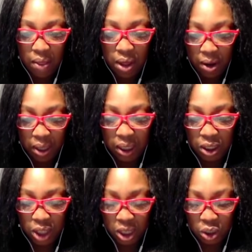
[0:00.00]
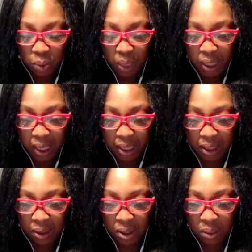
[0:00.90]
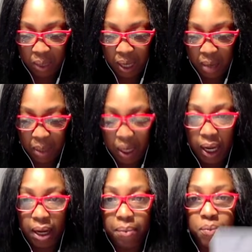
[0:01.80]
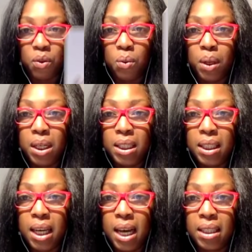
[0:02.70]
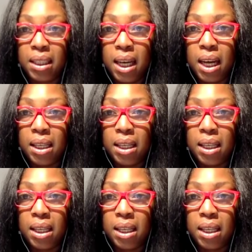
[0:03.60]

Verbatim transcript: there is a judgment that is going to be coming in. What does he has?